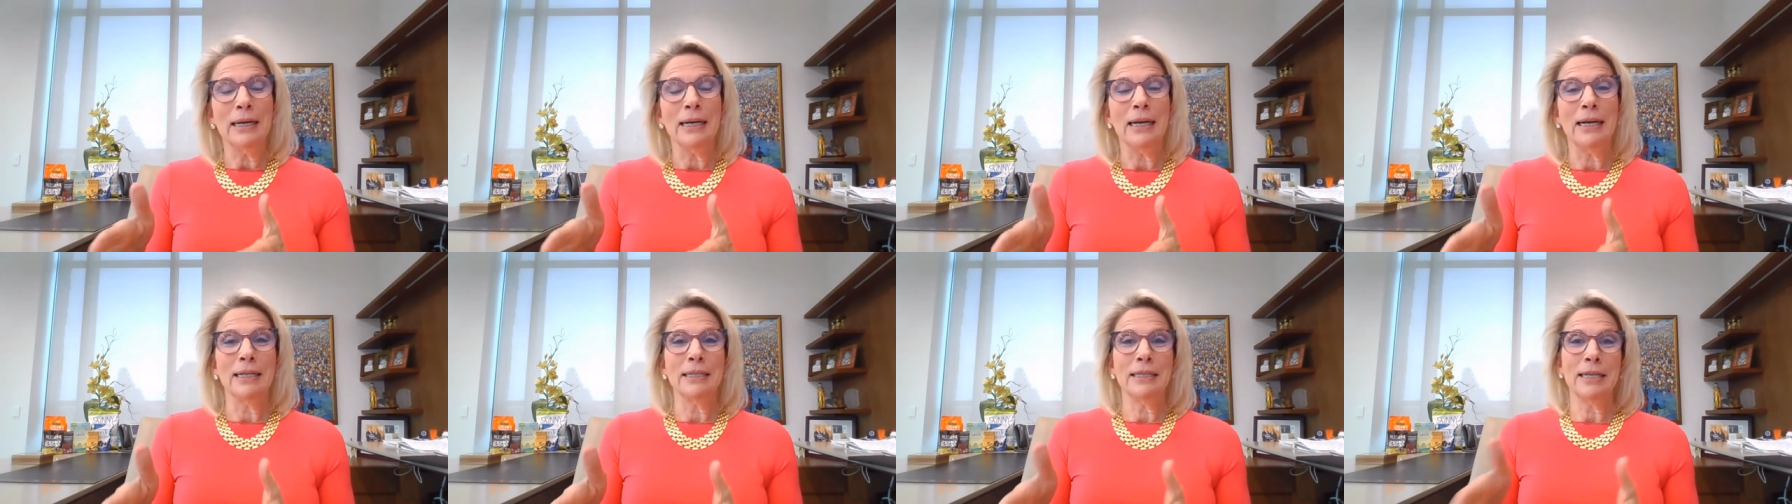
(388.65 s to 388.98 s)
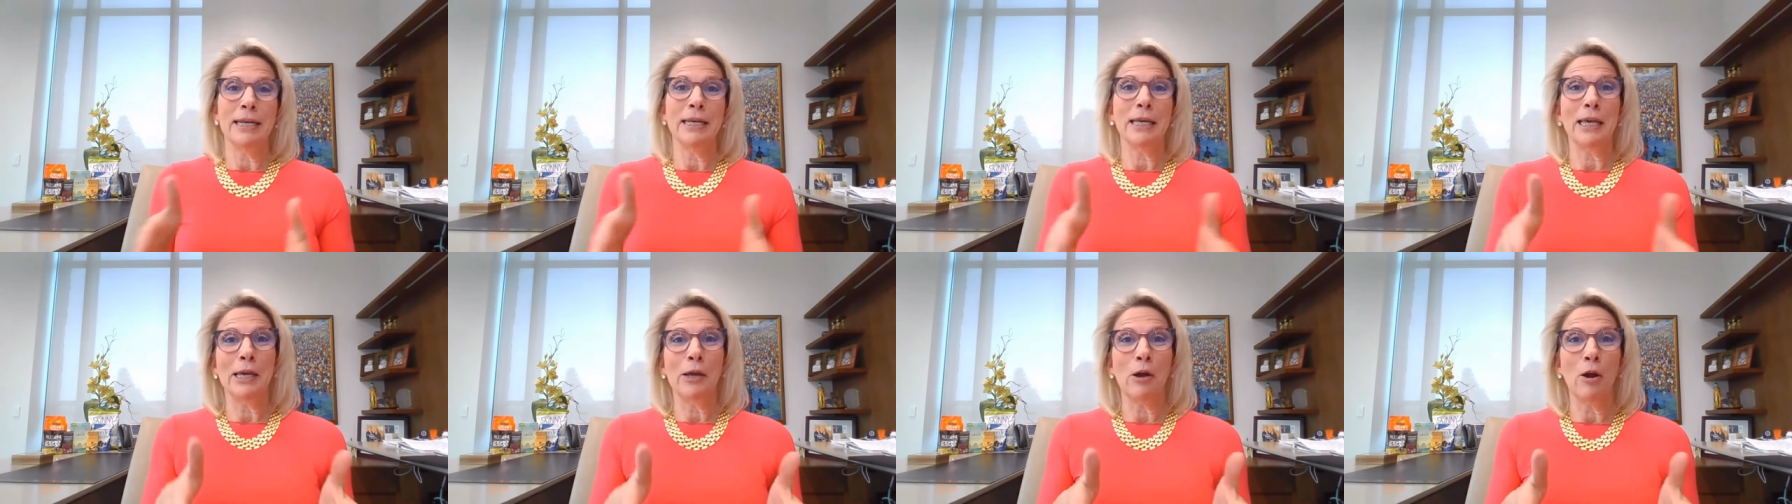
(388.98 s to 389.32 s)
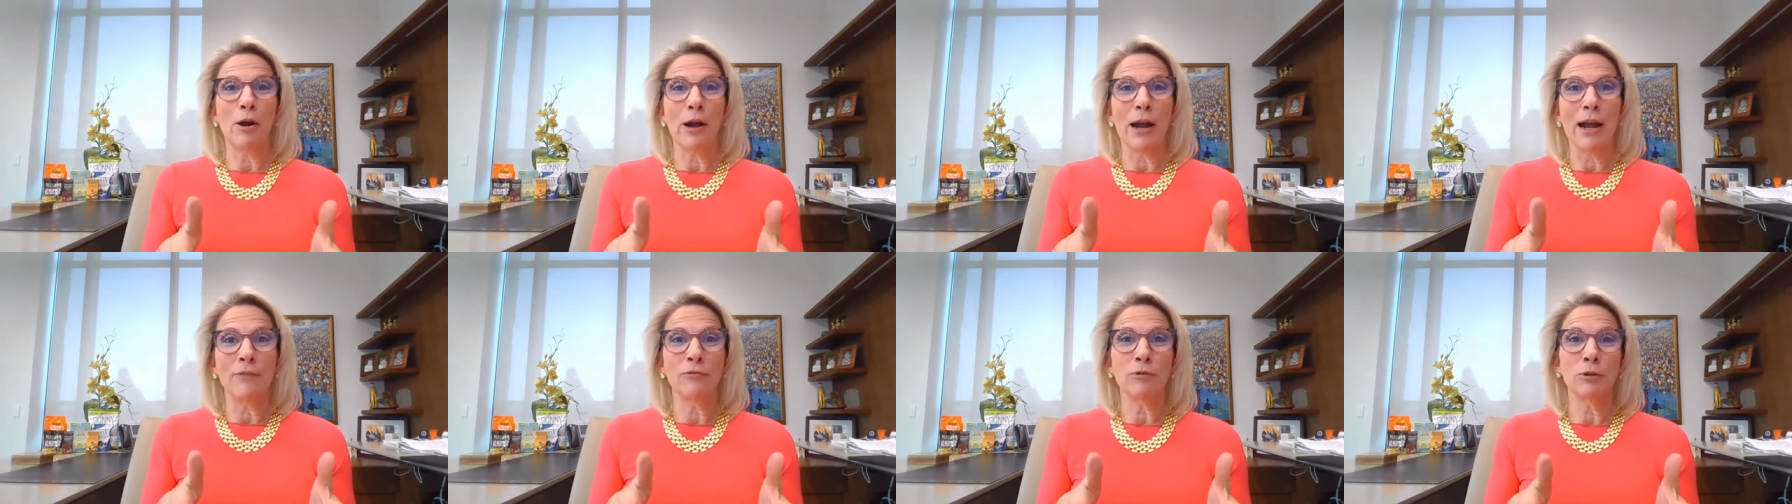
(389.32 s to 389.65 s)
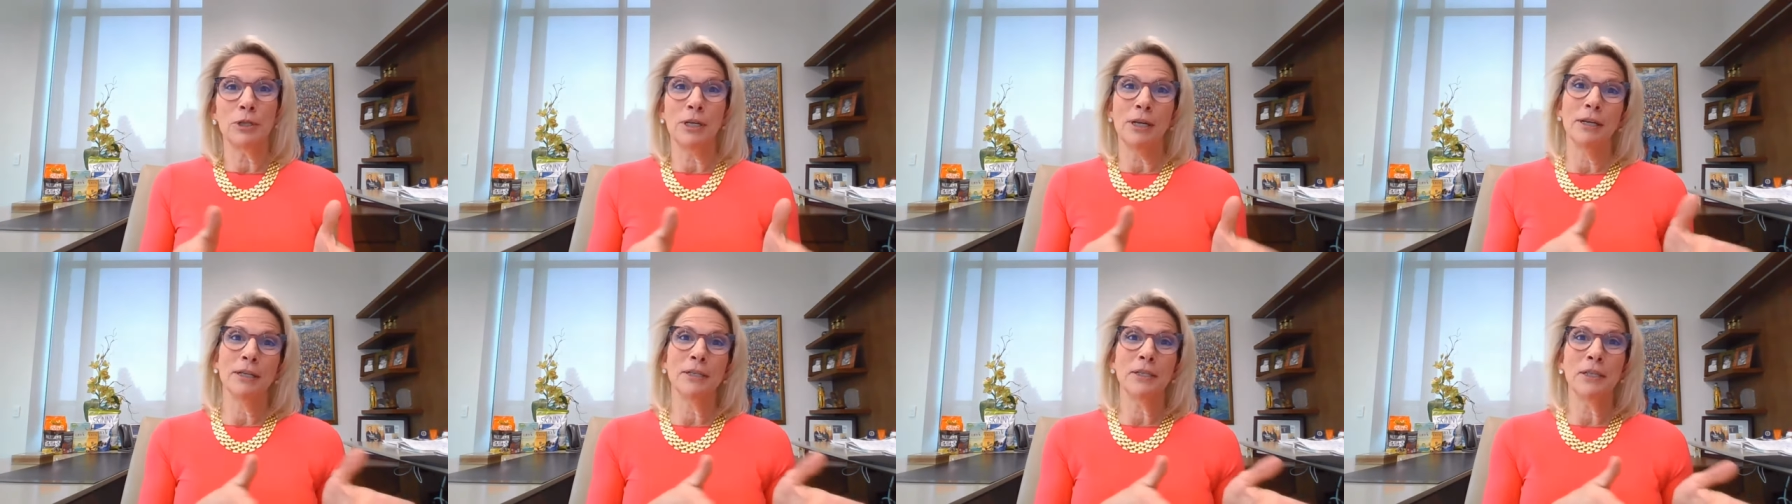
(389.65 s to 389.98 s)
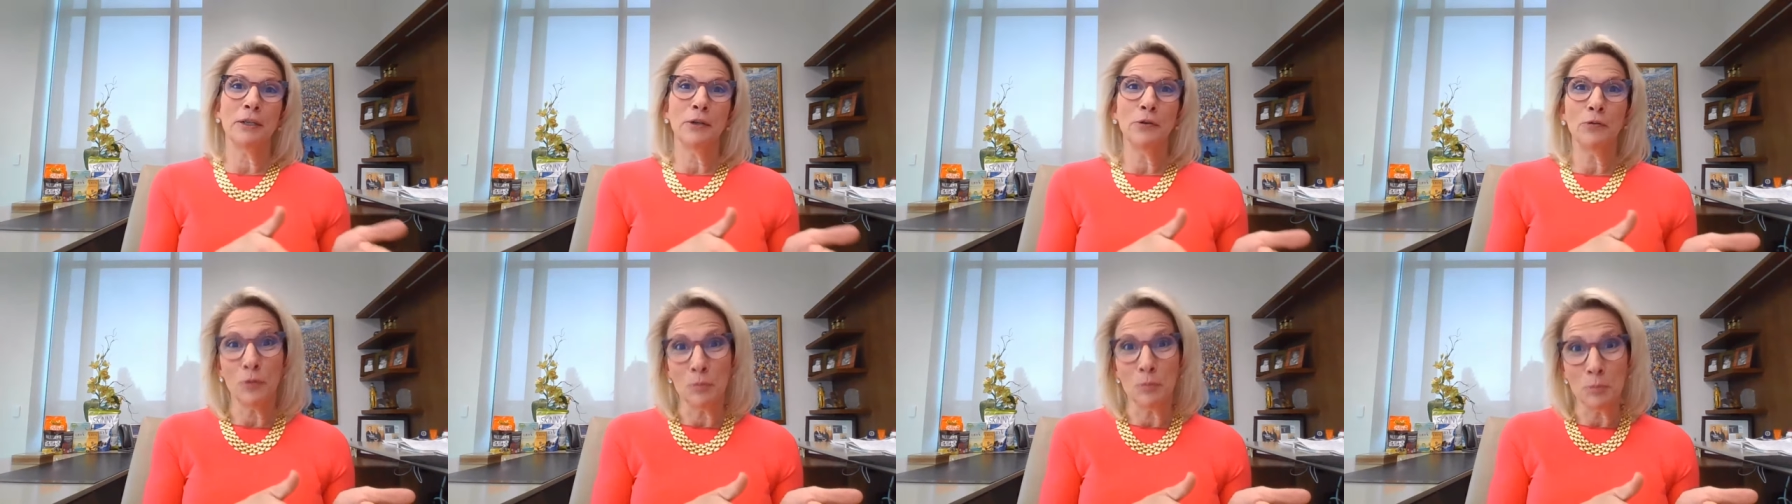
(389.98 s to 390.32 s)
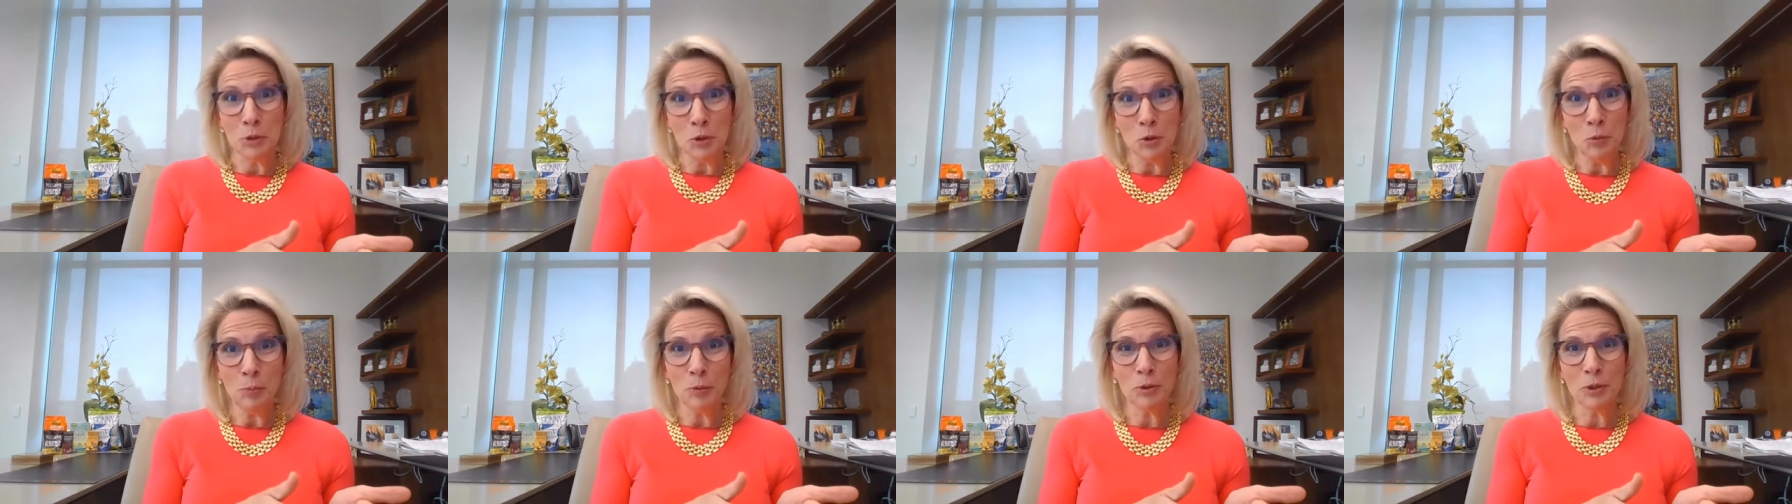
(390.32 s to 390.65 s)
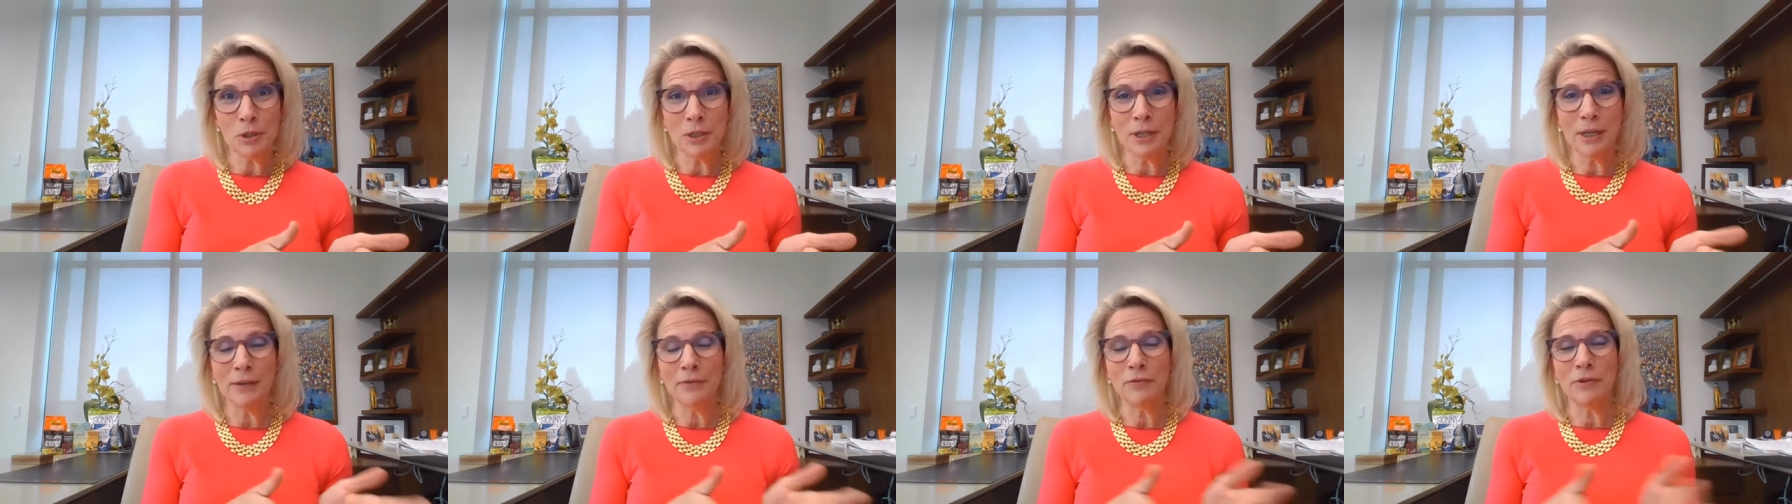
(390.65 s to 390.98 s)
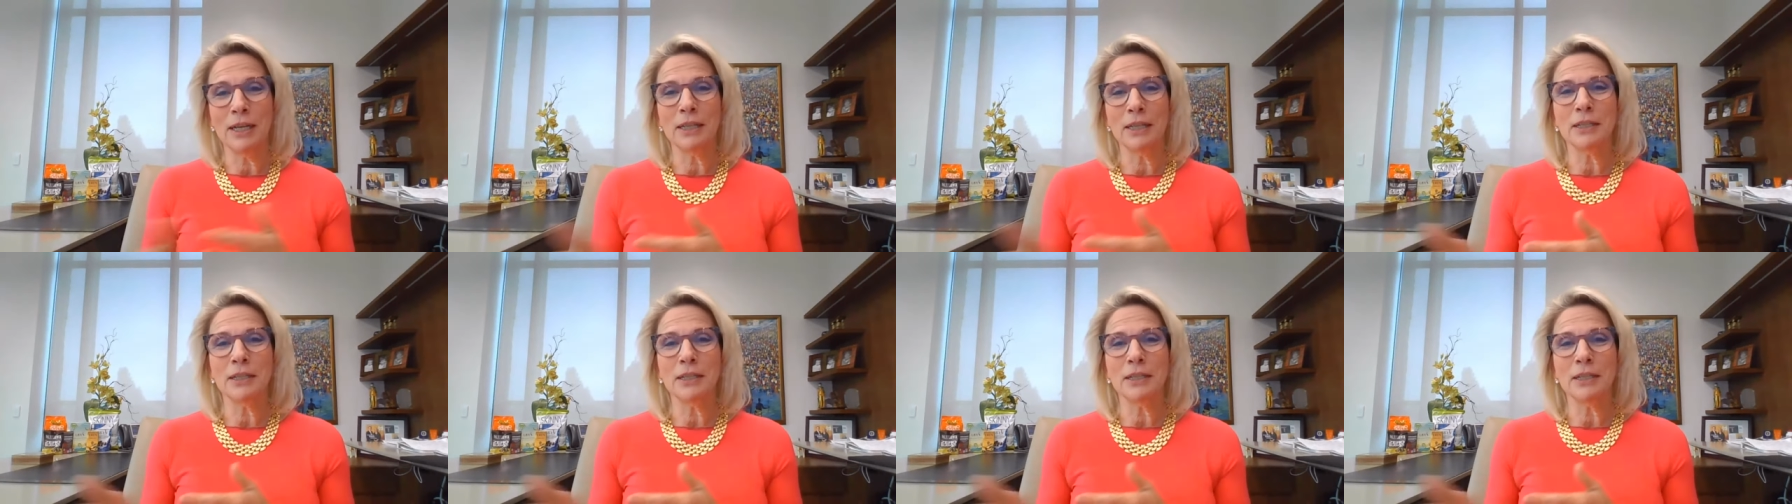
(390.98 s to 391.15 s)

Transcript: uh, taking our advertising from 2% of